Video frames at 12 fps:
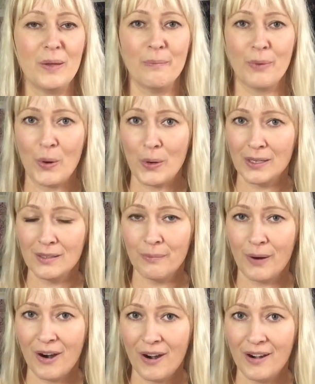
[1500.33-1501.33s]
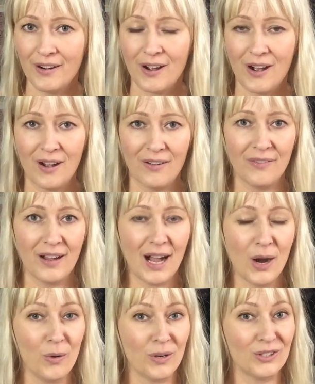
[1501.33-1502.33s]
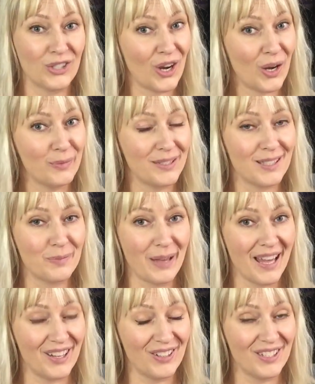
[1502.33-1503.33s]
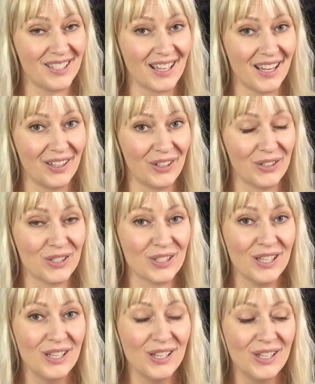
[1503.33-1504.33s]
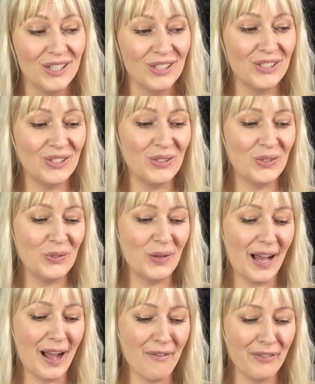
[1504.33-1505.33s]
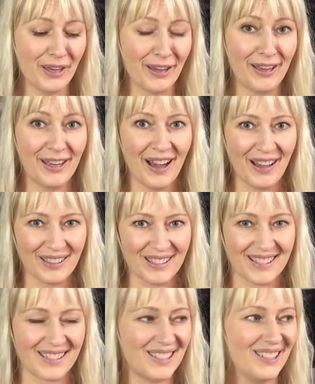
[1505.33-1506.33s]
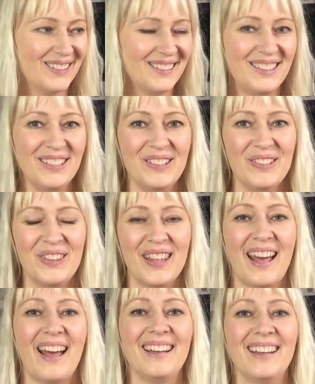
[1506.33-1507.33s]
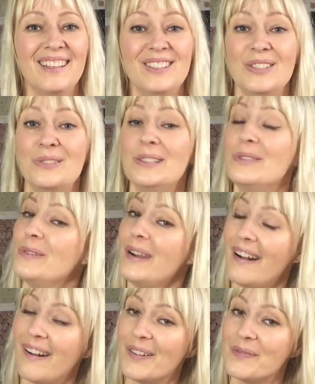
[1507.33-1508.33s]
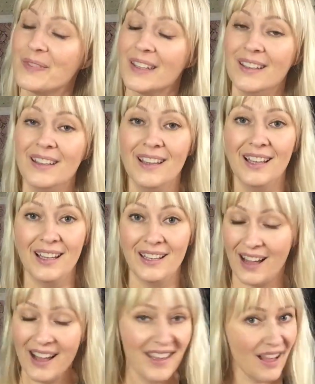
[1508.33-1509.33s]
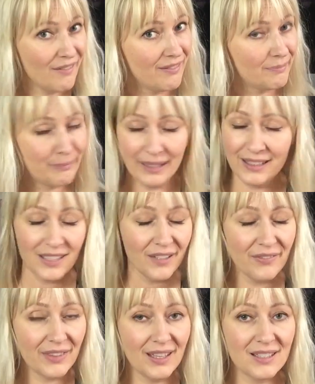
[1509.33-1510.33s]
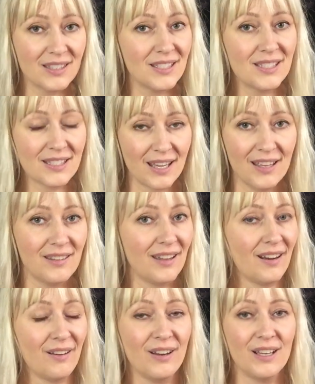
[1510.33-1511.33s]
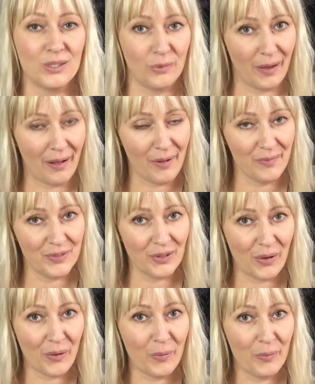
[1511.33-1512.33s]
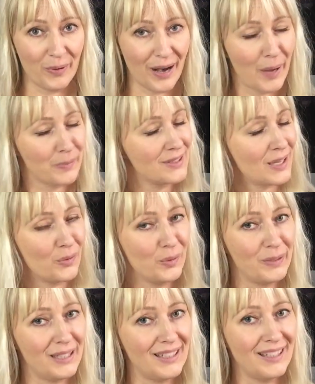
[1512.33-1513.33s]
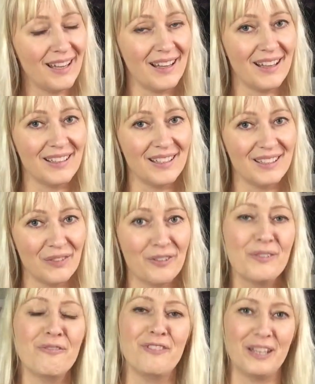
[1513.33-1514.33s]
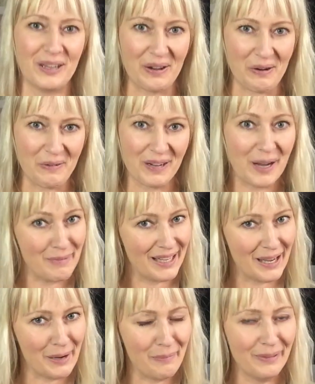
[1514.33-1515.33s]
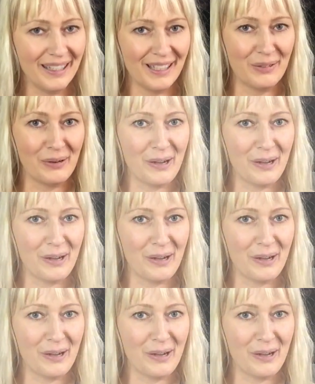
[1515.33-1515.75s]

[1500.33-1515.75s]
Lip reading: important part of our jobs as pattern designers, to have the guts to do that and do it well. And I have plenty of things to say there as well, so perhaps there will be a different video coming up later